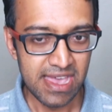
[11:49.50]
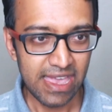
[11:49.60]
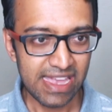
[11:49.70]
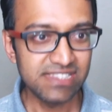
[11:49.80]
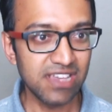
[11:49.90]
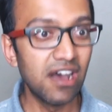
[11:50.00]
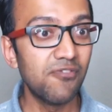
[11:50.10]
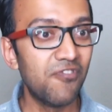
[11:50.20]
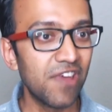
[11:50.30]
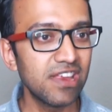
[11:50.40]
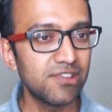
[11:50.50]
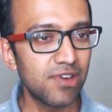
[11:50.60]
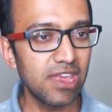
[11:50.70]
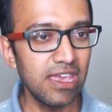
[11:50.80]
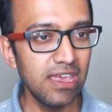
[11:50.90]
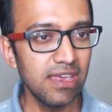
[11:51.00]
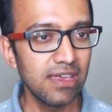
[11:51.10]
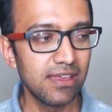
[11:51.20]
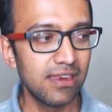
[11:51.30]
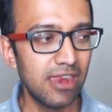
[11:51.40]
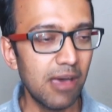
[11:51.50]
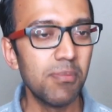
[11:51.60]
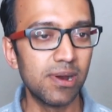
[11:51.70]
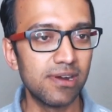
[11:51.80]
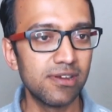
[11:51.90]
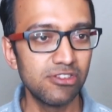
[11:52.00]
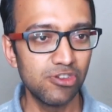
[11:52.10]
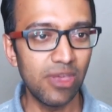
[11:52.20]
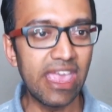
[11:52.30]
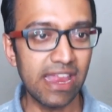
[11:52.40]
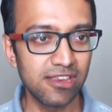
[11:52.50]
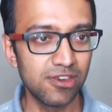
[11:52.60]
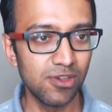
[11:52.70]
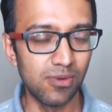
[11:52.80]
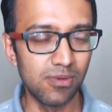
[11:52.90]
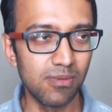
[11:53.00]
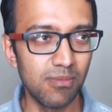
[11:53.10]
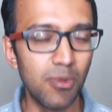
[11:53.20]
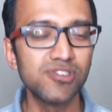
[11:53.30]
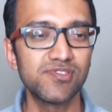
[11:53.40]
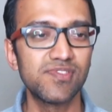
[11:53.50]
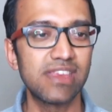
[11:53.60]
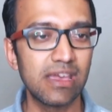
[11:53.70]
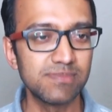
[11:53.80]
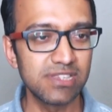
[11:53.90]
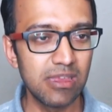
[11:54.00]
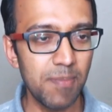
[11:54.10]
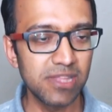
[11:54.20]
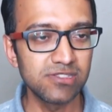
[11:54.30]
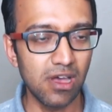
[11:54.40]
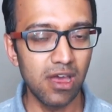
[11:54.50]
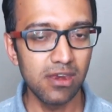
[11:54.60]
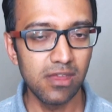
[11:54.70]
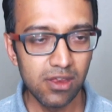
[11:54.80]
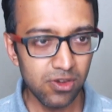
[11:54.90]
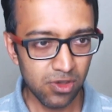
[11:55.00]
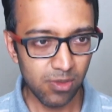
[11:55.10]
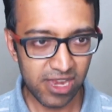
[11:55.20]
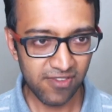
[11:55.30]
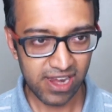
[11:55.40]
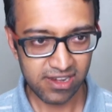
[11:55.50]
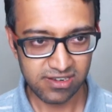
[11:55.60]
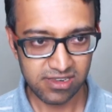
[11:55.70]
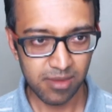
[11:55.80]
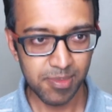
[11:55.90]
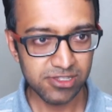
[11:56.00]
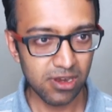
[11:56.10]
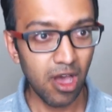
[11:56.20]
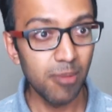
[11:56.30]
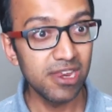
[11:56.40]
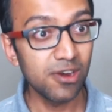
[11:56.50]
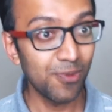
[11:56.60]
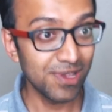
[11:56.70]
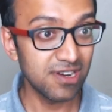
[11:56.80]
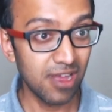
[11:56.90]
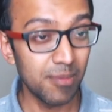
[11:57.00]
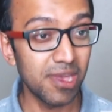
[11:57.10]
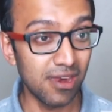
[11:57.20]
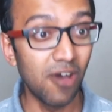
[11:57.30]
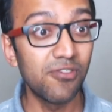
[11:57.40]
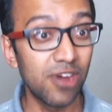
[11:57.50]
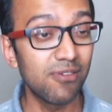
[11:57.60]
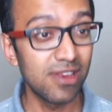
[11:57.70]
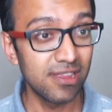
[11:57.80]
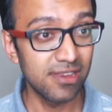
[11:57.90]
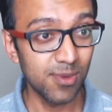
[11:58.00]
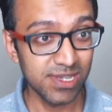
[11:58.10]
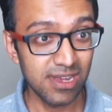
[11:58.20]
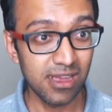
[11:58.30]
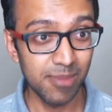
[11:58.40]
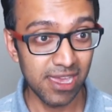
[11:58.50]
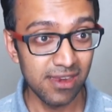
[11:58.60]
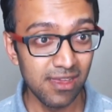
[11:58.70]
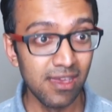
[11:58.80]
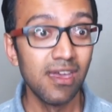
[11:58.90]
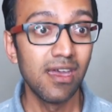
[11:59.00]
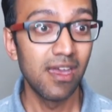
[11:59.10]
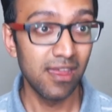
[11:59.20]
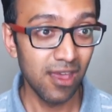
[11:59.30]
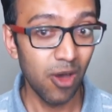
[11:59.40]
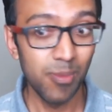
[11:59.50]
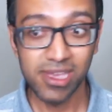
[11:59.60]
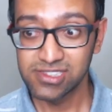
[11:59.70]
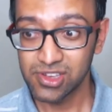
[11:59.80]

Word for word: It's a very tricky number to get to. Most of the times it depends on two main factors. It depends on how many requests are coming in, how frequently requests are coming in, and how big is your